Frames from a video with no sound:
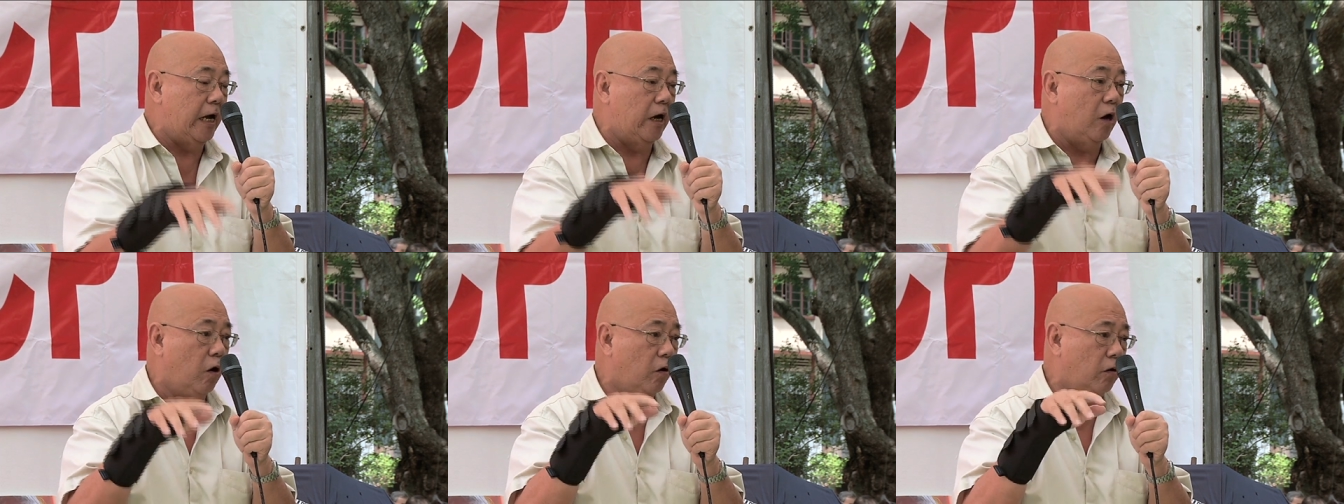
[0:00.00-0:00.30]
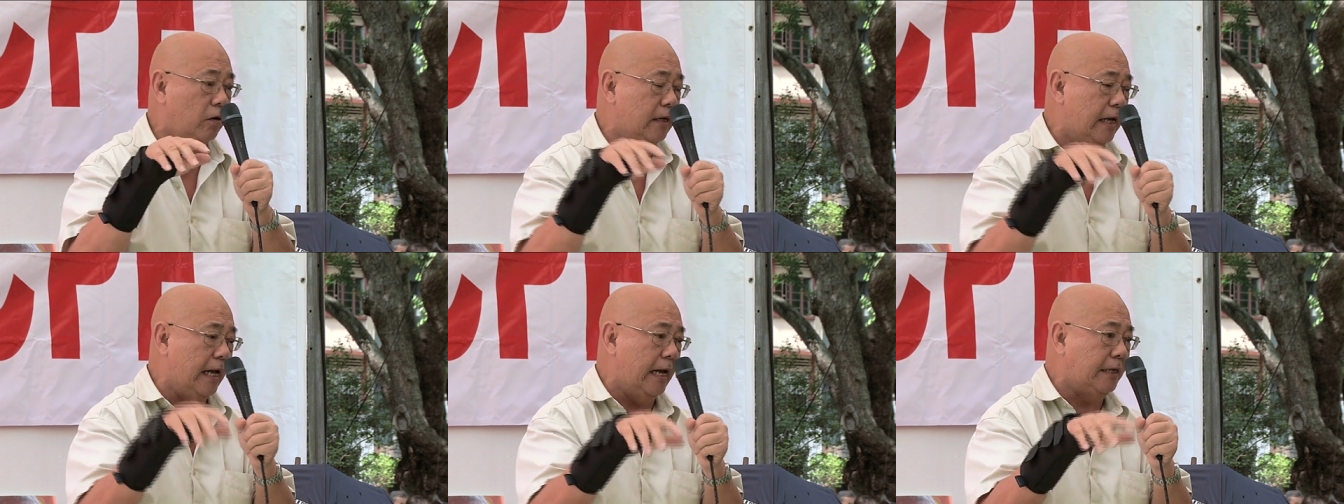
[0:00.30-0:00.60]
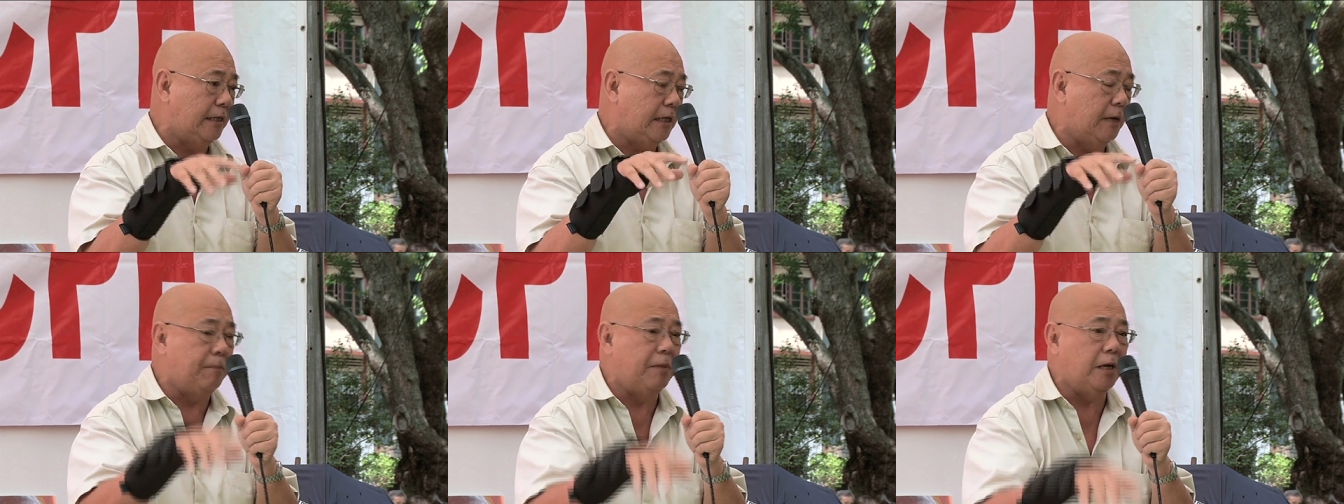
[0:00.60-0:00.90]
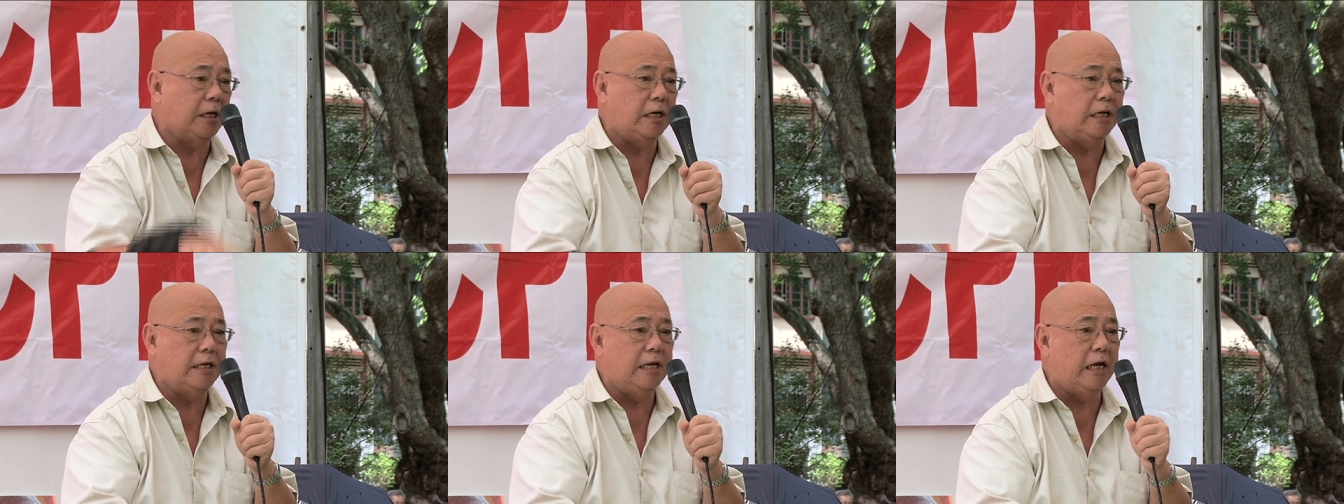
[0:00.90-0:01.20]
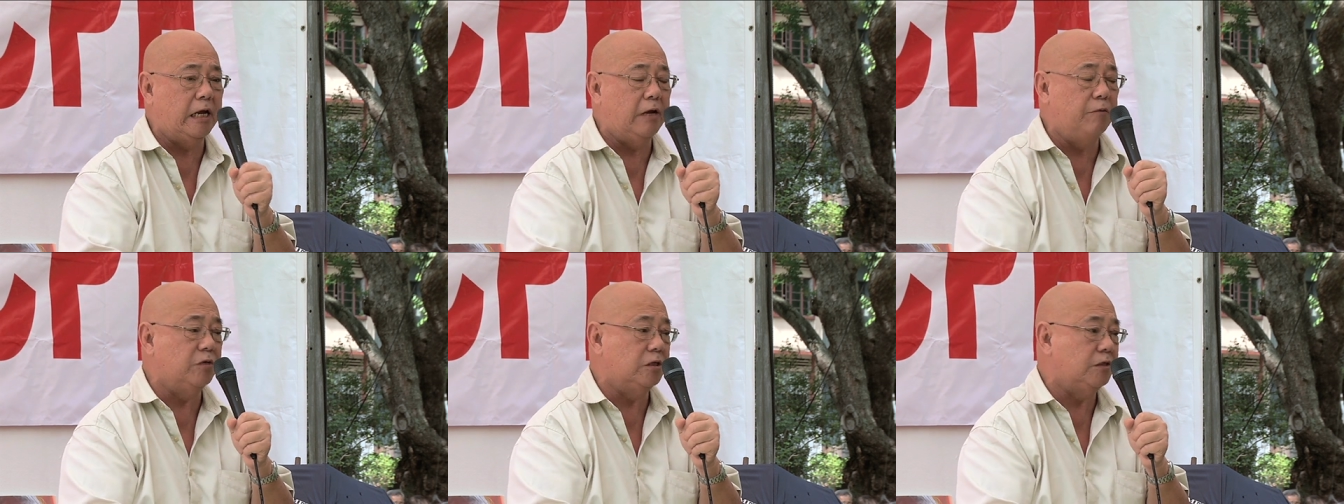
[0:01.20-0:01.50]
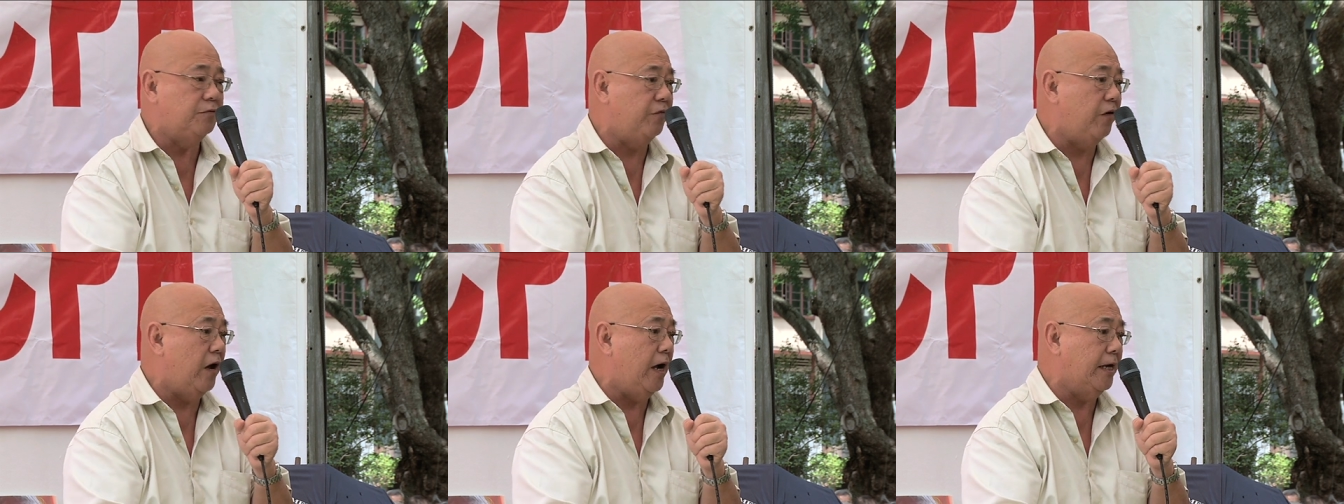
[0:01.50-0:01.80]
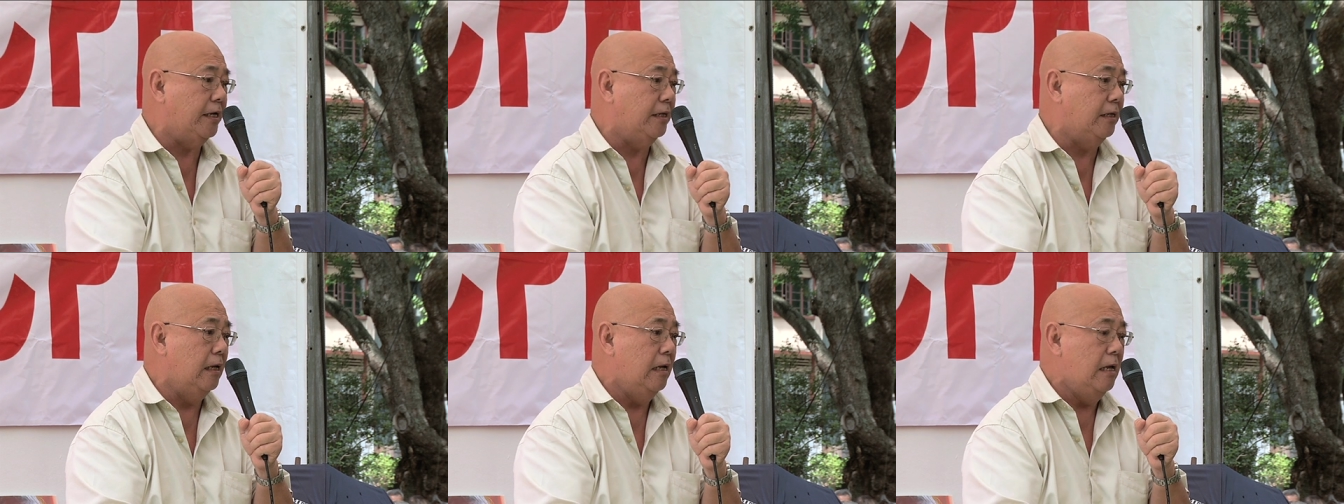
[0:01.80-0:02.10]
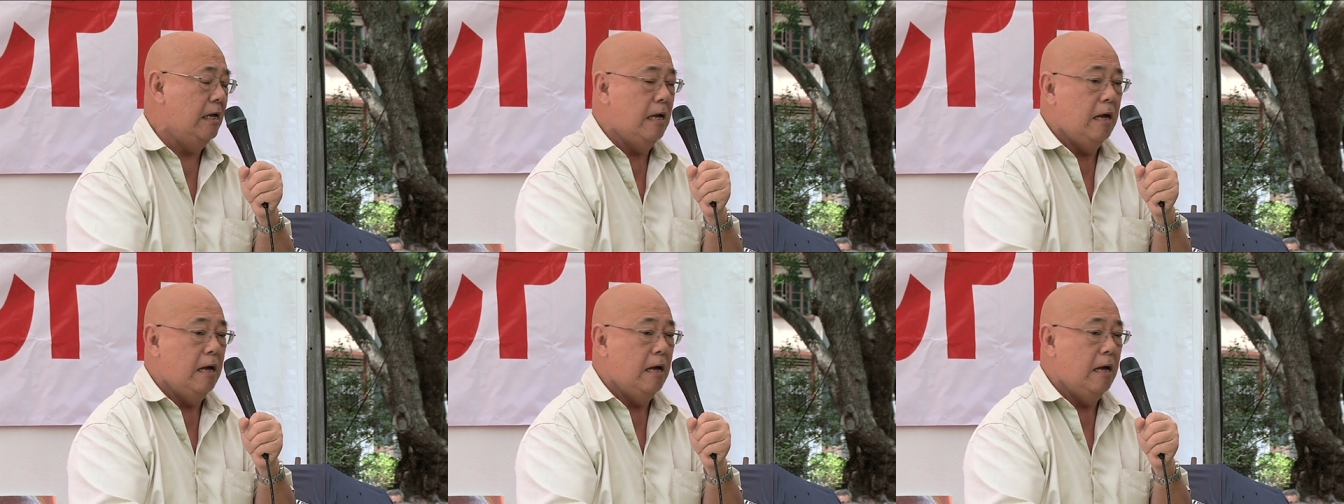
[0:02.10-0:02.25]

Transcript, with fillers: Or at the beginning, it was fine.